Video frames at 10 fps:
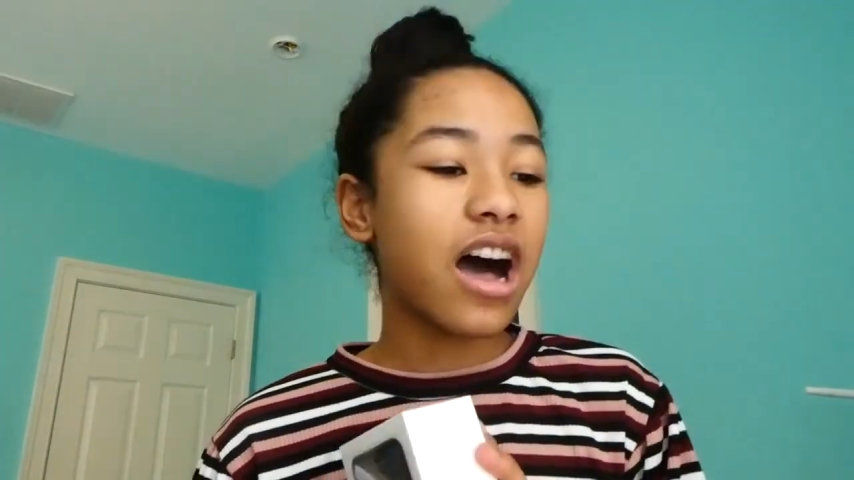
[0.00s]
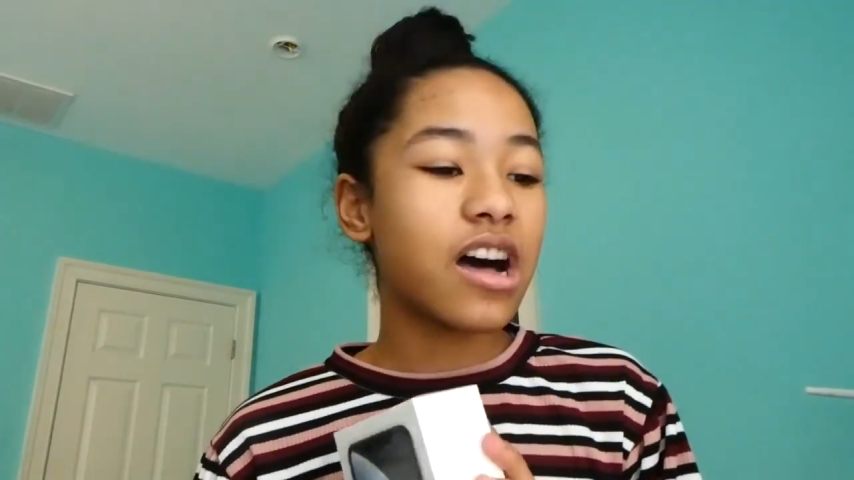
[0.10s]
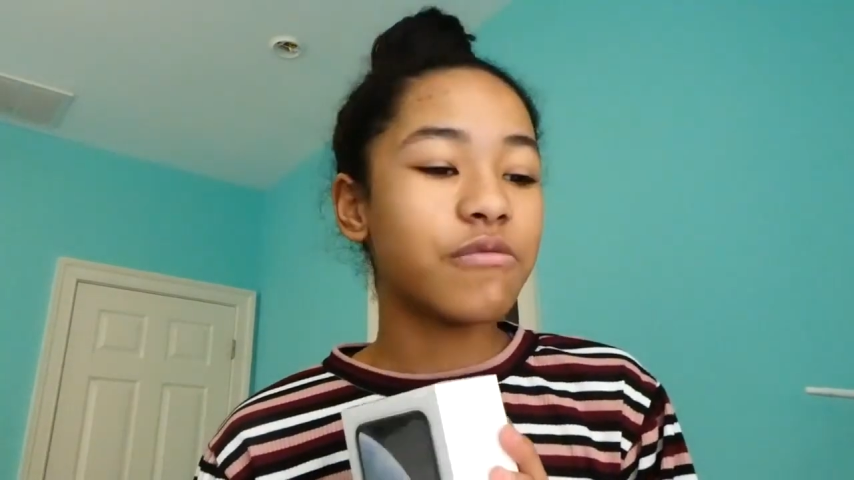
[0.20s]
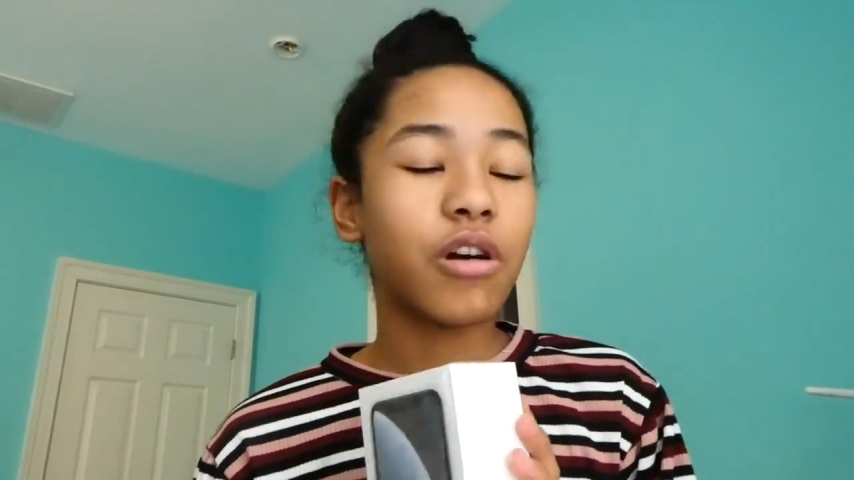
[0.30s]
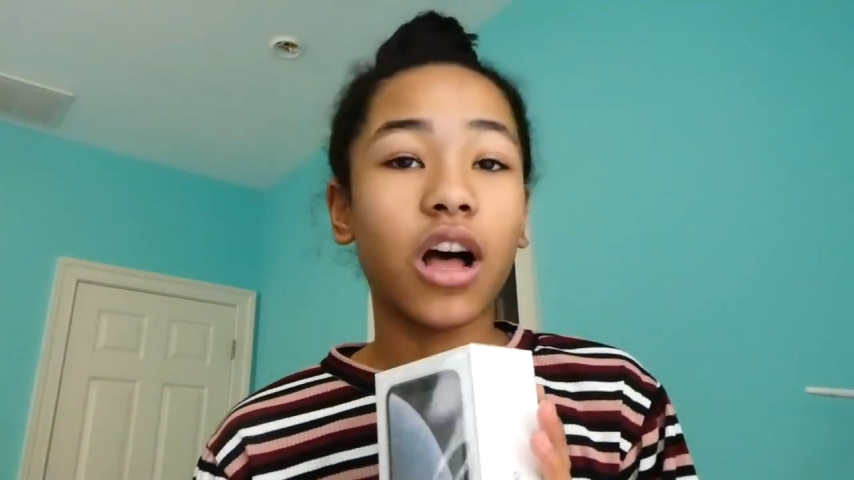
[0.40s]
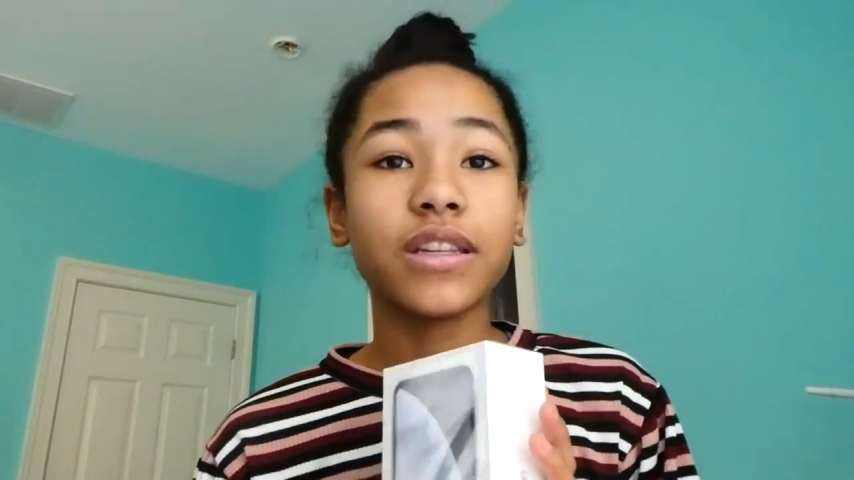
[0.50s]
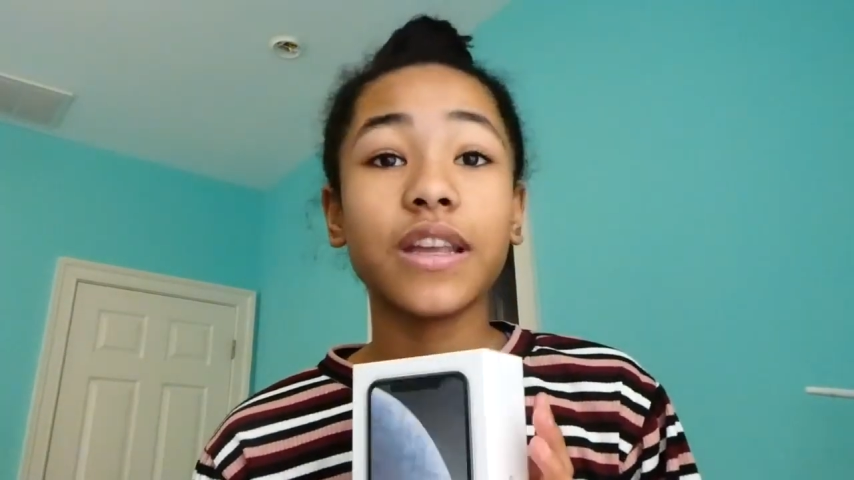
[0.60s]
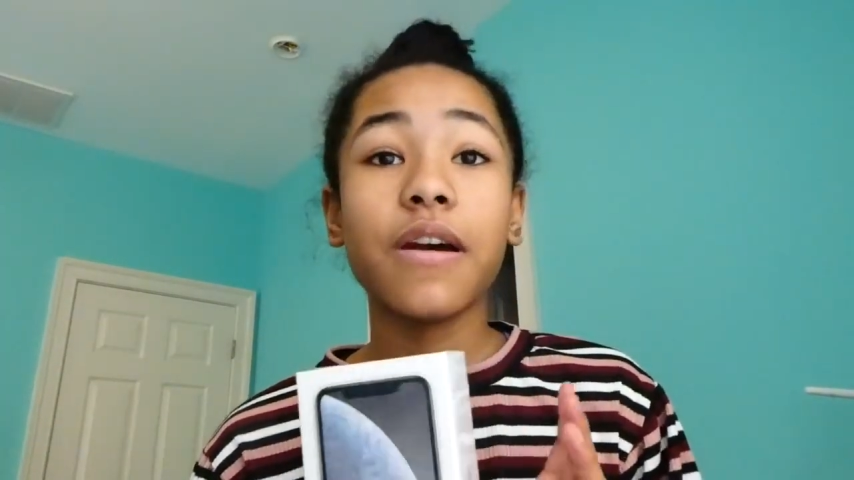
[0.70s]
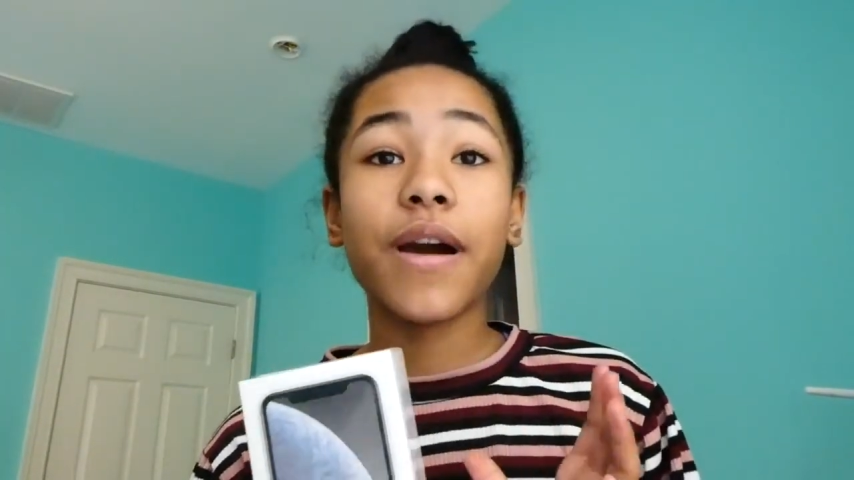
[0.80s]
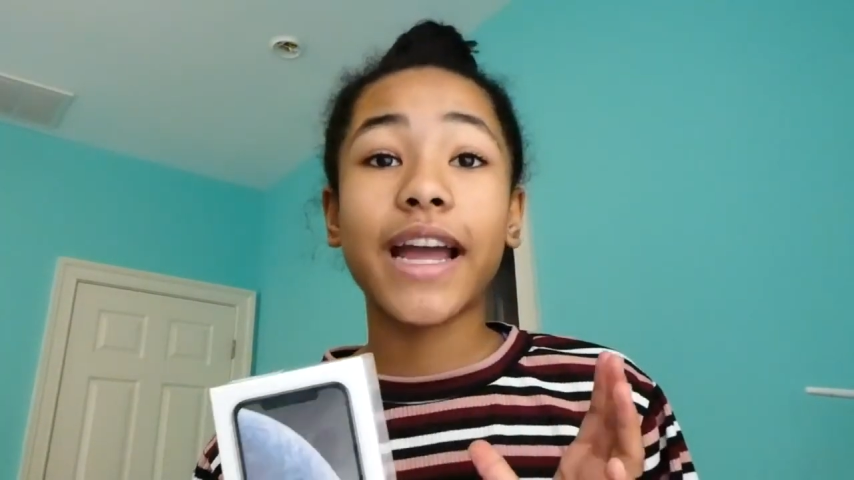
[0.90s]

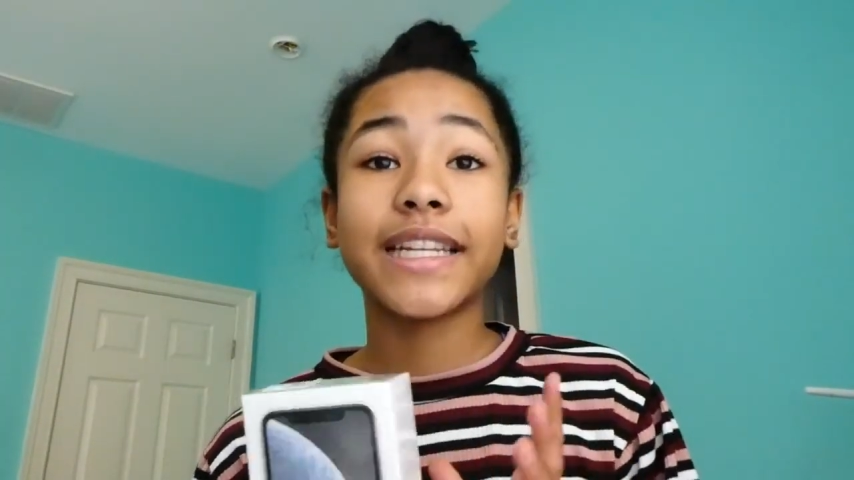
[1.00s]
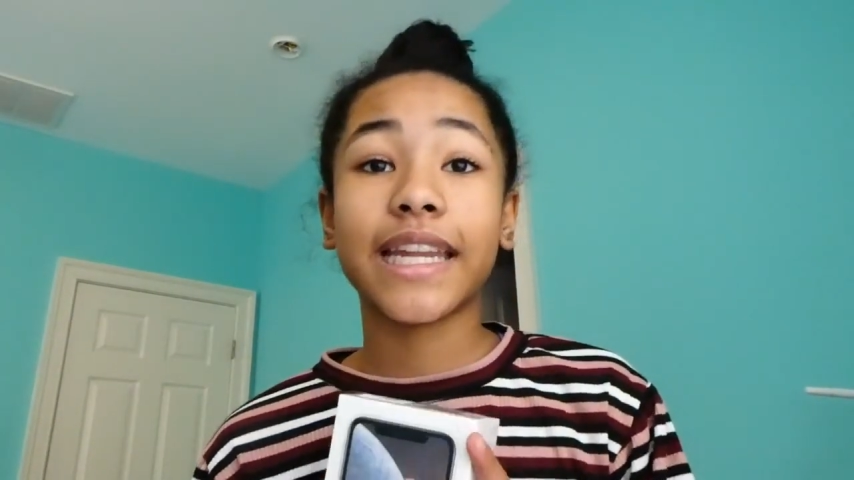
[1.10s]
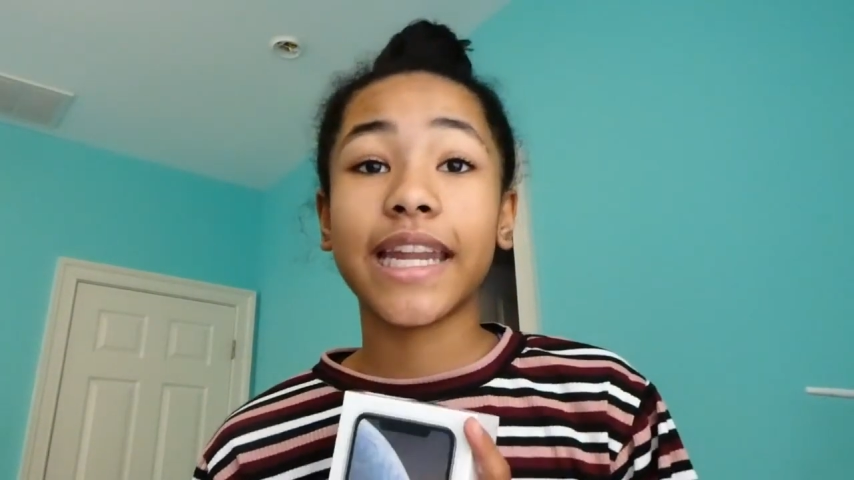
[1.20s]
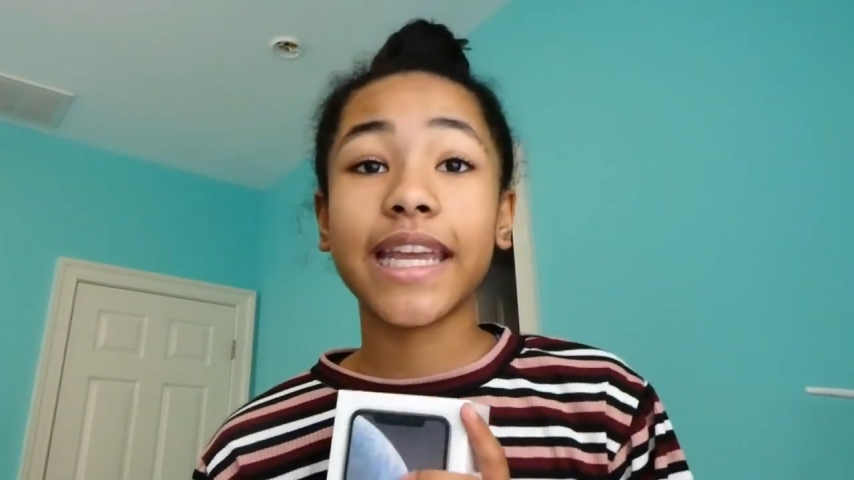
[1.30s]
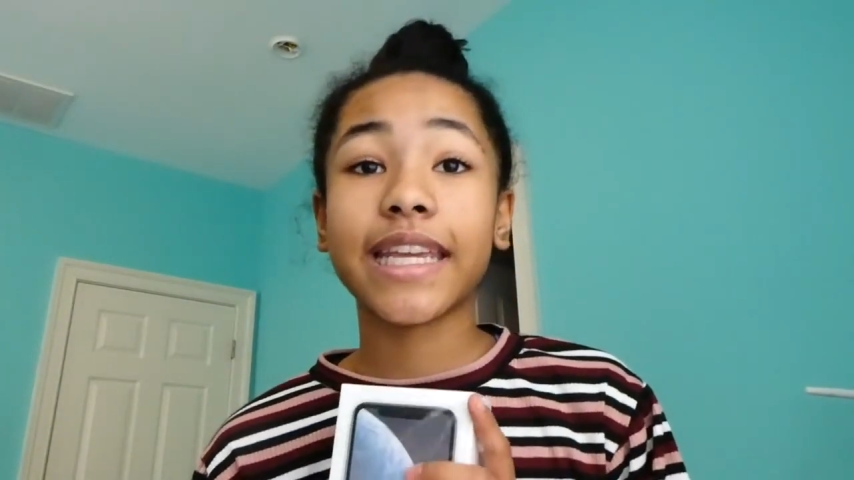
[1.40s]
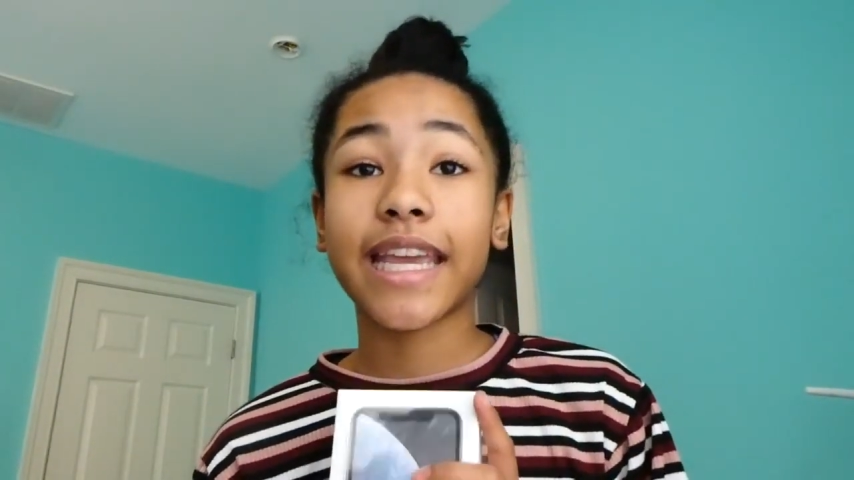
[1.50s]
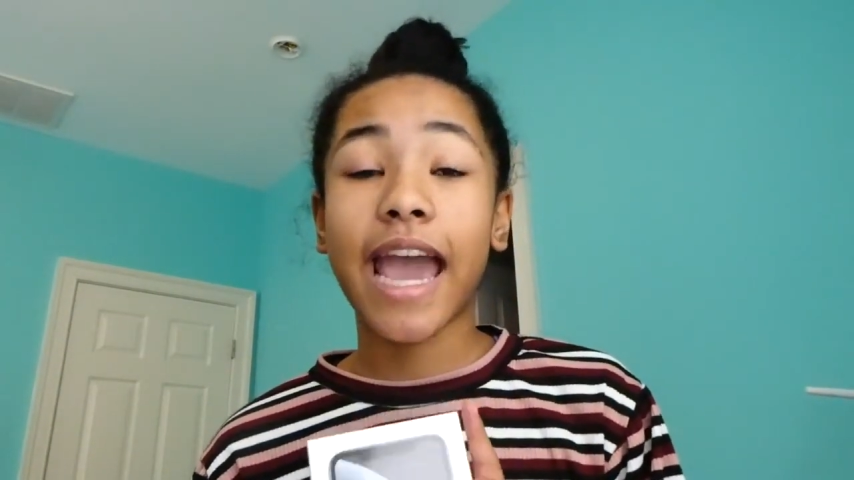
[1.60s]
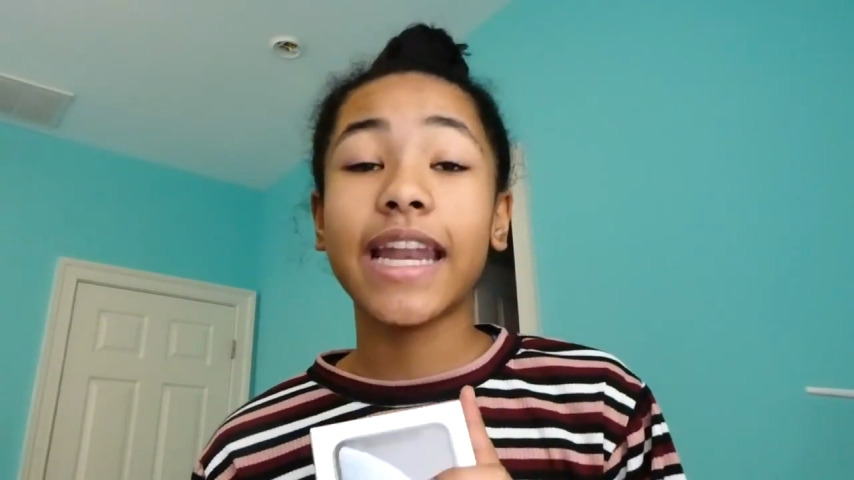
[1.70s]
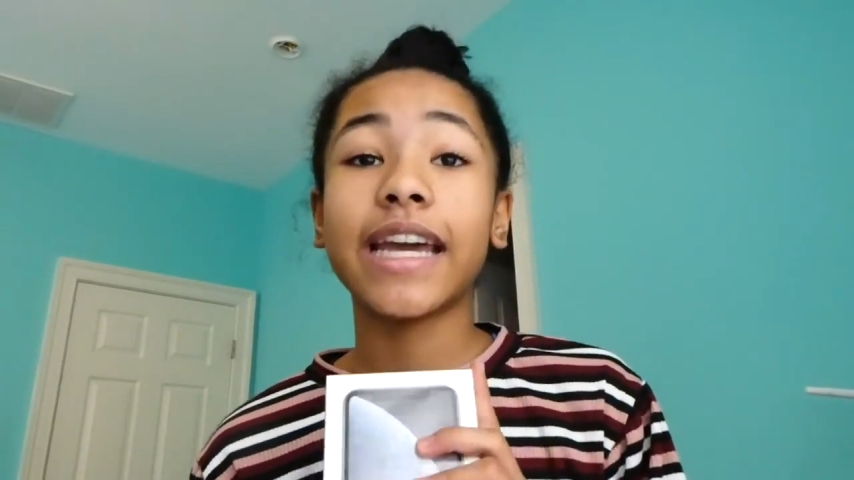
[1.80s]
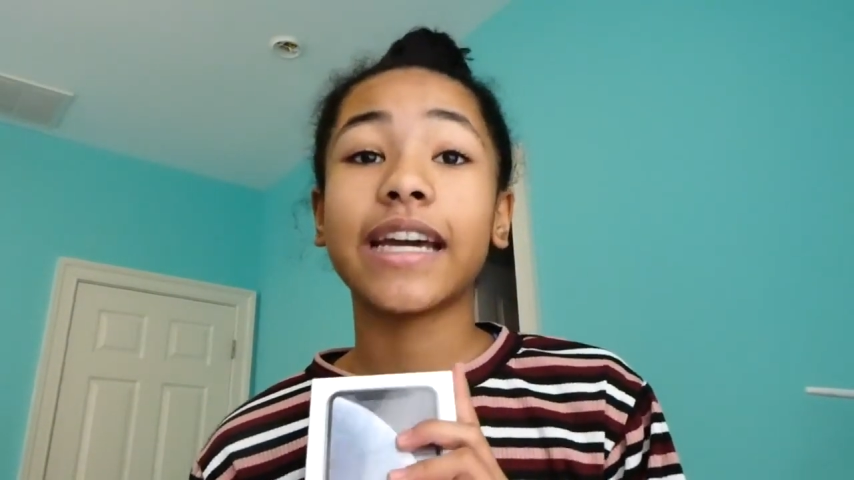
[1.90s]
Also, I didn't
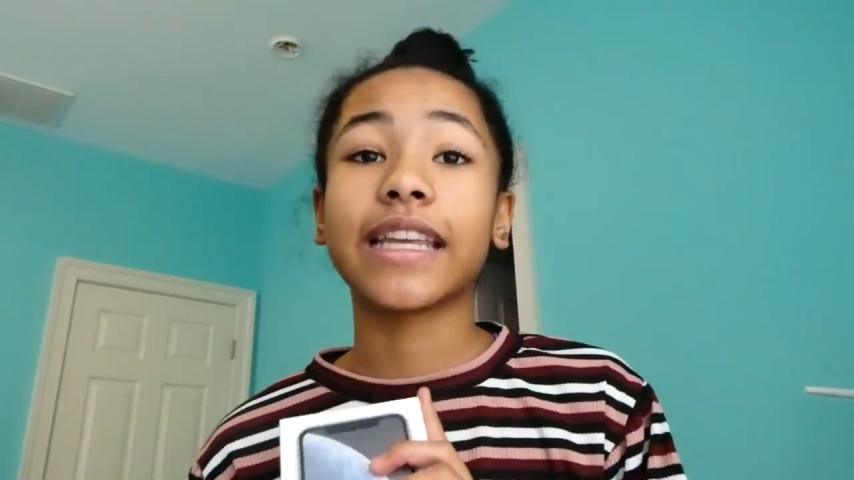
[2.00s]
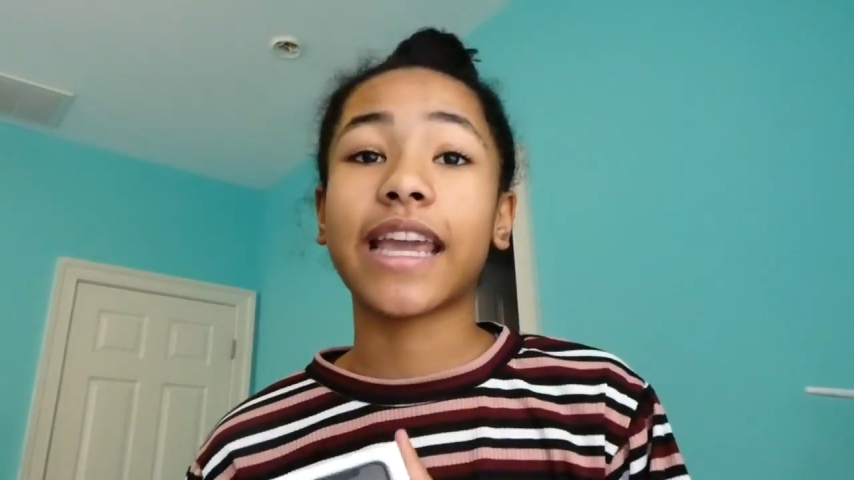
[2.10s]
get a